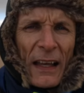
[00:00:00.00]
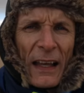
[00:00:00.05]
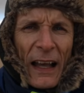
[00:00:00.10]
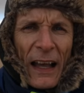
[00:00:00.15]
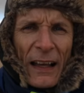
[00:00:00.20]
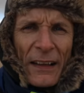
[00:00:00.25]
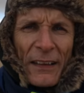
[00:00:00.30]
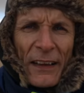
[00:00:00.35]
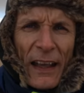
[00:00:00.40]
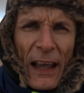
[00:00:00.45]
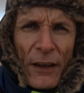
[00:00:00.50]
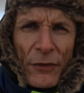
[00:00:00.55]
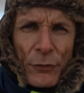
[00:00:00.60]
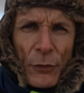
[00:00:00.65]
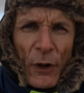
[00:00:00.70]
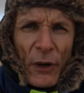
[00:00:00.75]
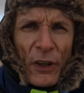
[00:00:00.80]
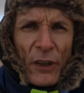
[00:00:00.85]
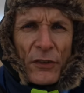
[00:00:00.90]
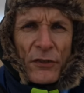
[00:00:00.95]
And the
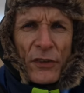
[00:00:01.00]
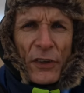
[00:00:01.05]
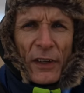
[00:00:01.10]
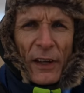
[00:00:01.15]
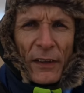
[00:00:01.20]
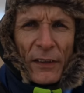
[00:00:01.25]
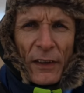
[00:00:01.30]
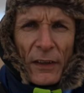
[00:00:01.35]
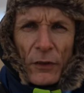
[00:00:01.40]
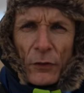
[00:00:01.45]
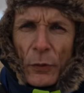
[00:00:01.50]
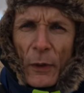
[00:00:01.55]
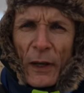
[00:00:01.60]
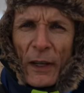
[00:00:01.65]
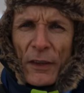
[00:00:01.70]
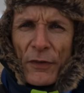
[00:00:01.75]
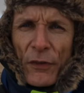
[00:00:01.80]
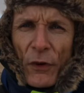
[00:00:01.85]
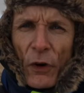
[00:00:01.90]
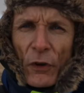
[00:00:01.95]
F100 and the
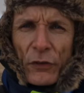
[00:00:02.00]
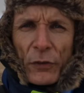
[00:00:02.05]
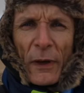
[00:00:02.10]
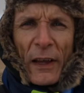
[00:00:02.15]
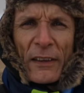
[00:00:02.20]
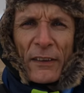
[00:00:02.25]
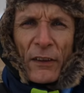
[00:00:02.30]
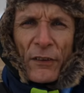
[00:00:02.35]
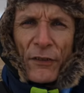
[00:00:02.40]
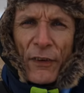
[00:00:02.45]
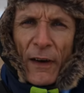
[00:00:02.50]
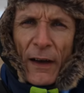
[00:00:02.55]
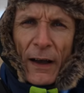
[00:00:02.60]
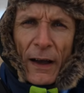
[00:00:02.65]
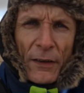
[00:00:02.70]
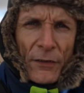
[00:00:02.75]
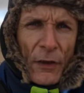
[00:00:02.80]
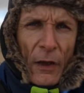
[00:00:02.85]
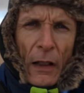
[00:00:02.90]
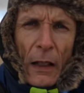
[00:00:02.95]

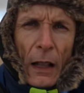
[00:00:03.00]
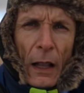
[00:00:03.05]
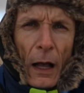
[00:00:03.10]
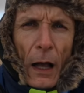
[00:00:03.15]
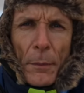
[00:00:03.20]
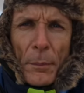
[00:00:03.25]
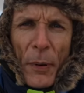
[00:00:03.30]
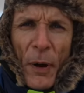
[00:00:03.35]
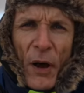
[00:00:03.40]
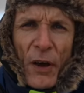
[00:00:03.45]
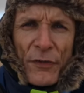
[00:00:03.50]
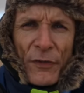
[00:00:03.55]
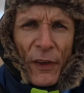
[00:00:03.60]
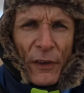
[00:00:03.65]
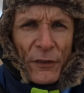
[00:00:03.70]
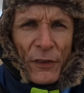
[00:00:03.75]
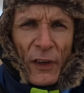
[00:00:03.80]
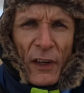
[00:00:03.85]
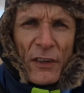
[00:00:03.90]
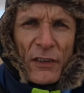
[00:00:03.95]
24-85 are
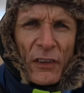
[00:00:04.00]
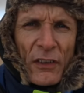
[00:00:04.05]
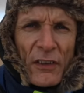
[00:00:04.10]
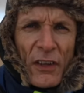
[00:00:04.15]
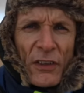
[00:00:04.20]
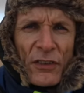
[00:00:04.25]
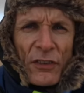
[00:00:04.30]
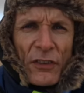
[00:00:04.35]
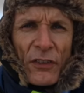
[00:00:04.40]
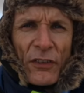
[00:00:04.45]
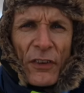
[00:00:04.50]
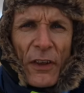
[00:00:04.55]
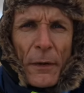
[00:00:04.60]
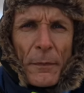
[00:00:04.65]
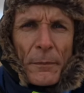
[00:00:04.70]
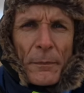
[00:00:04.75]
perfect for these conditions.